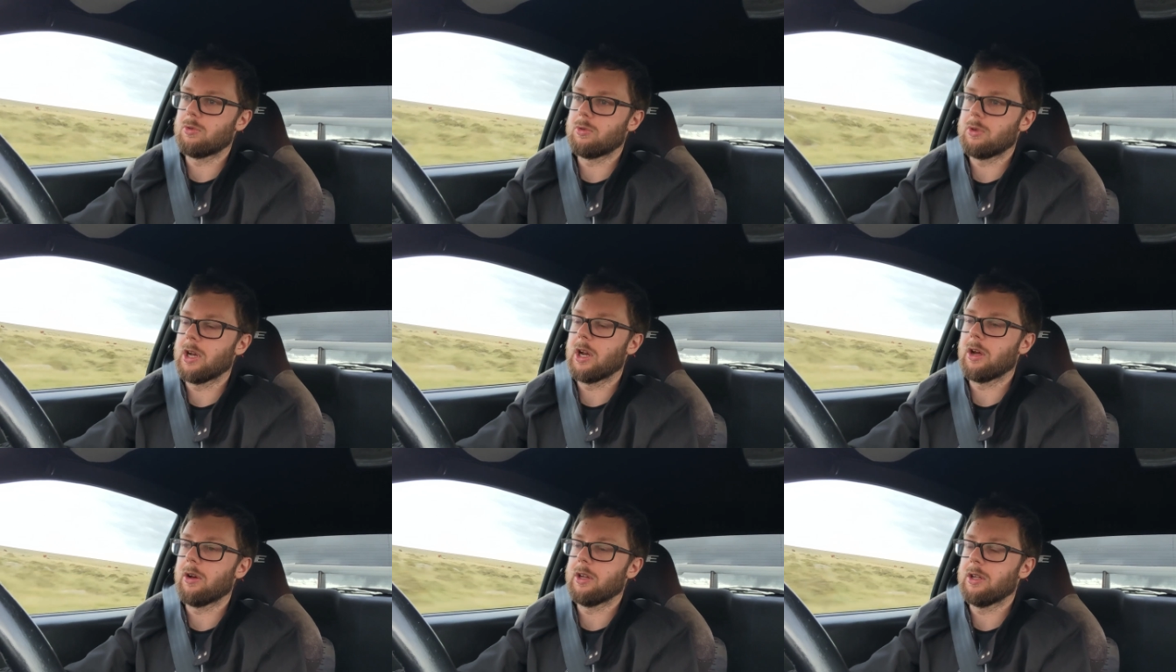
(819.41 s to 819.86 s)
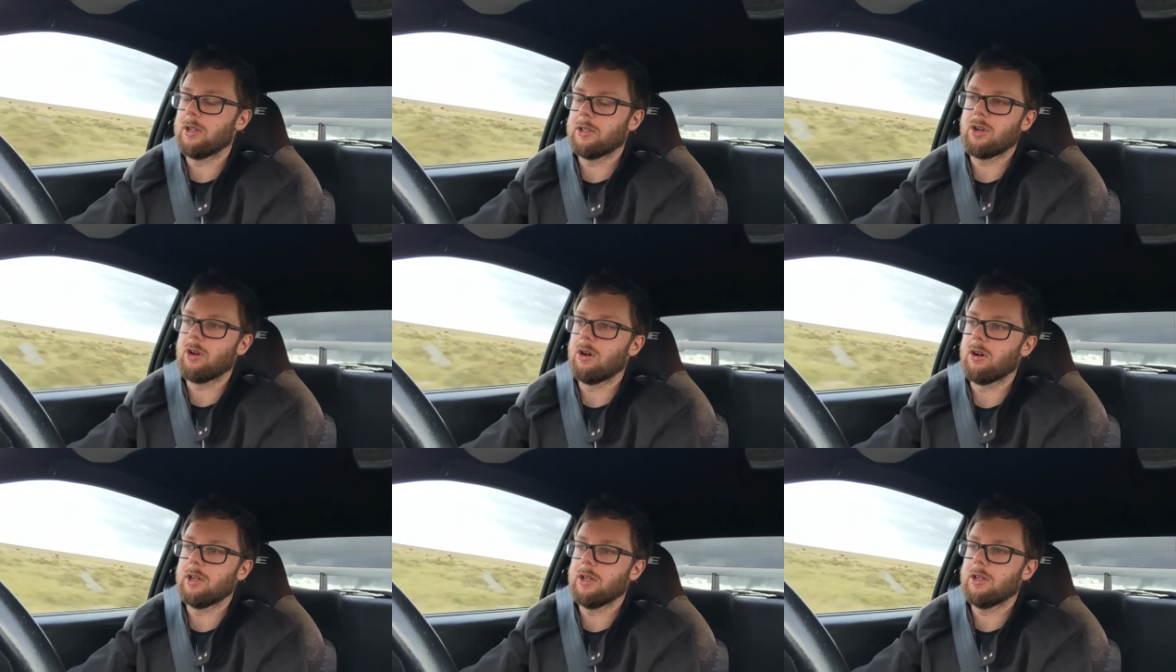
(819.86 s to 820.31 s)
you know, it's
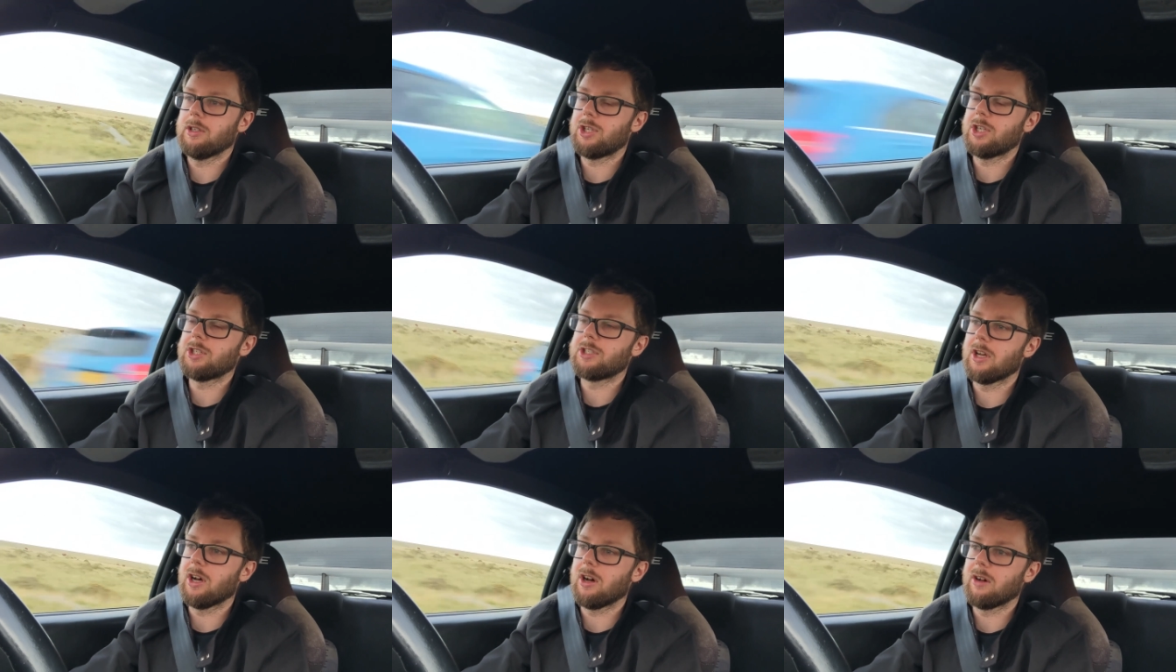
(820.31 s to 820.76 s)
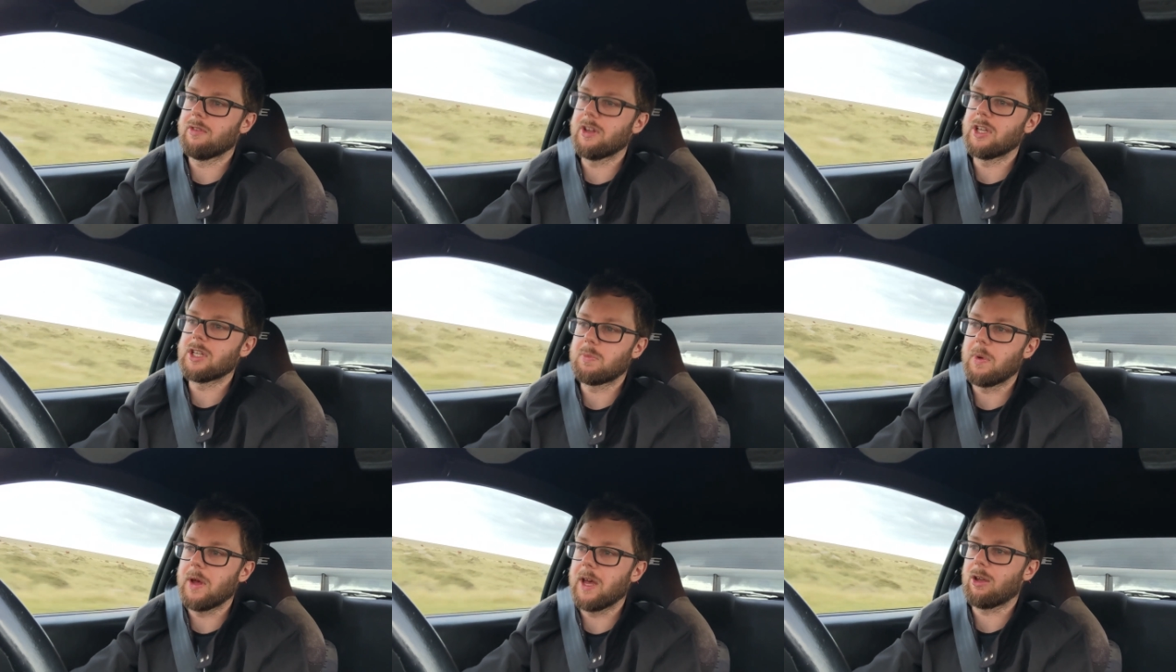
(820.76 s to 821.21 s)
not a GTR
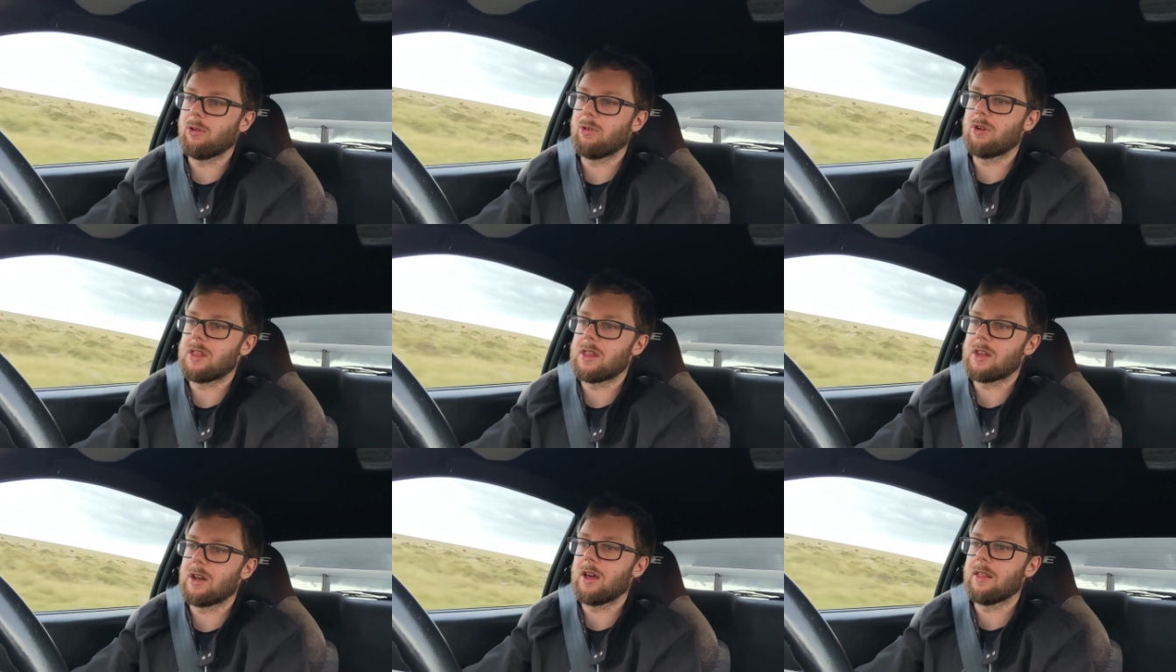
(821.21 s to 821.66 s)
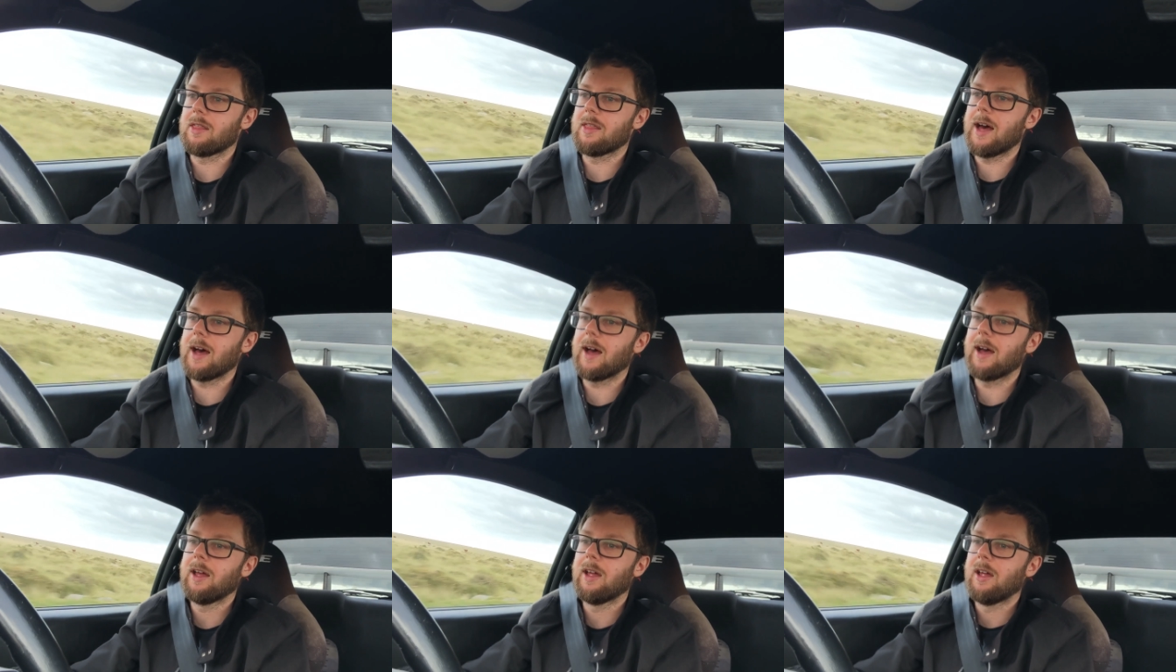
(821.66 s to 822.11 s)
V-spec or anything like
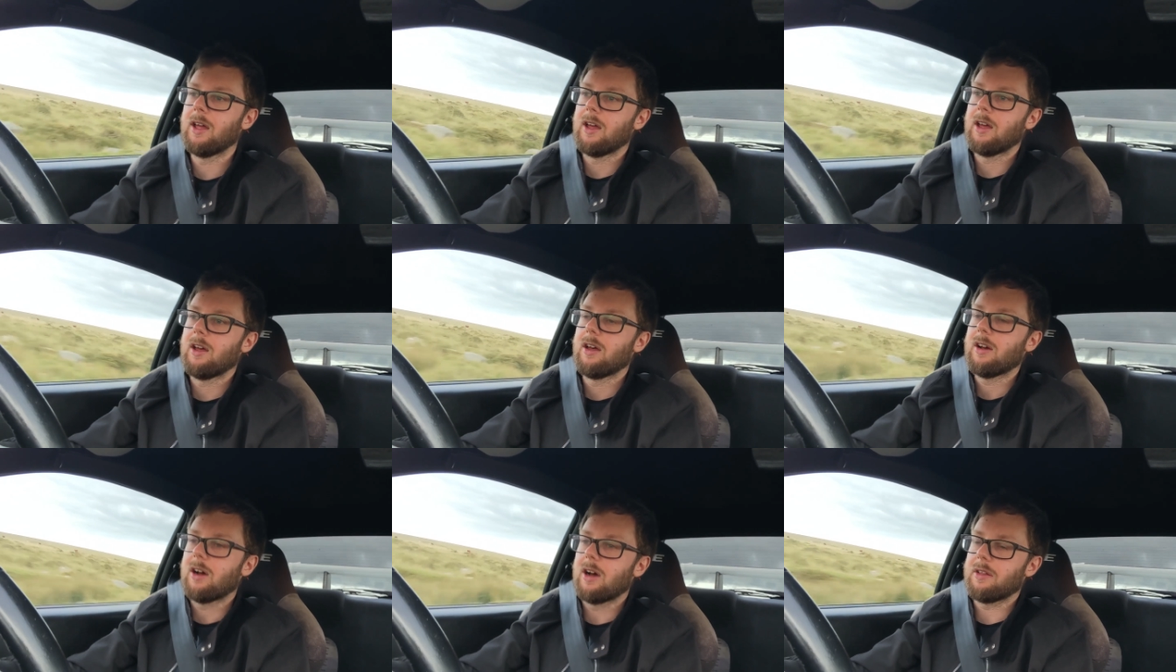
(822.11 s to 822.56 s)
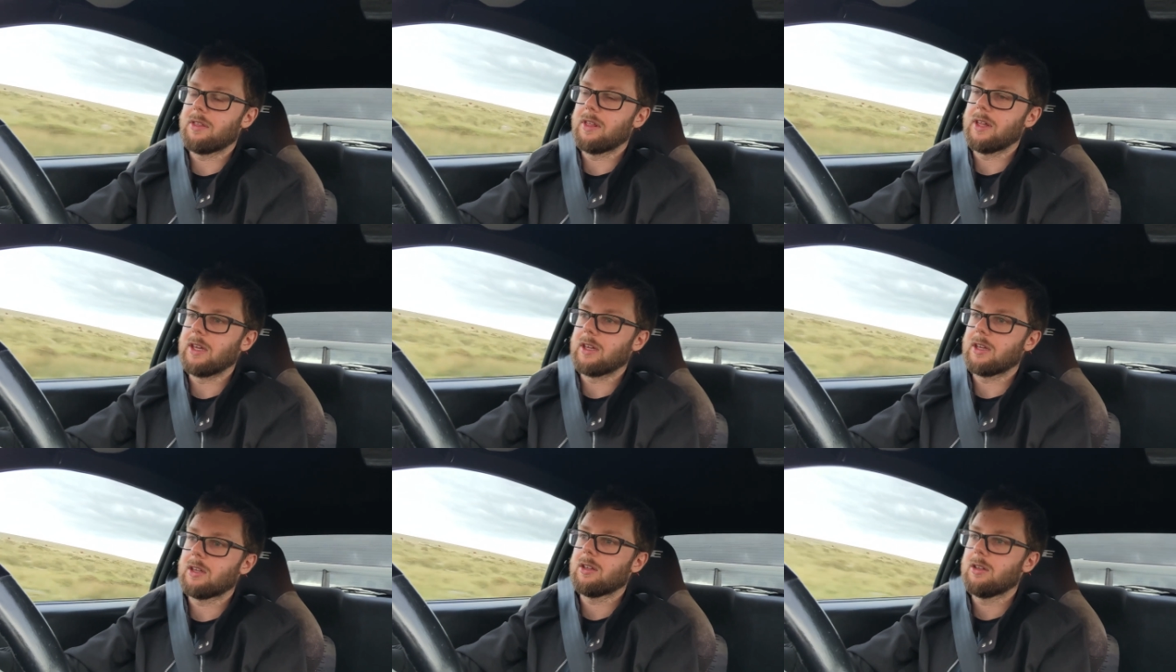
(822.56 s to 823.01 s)
that, I
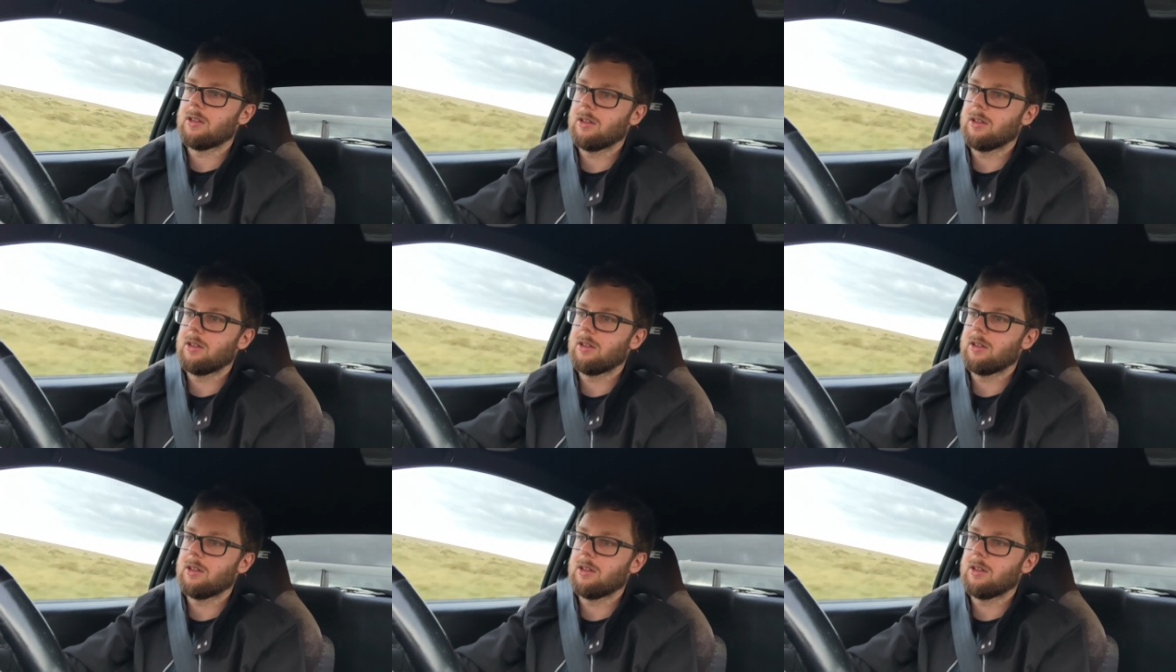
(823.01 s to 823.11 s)
think,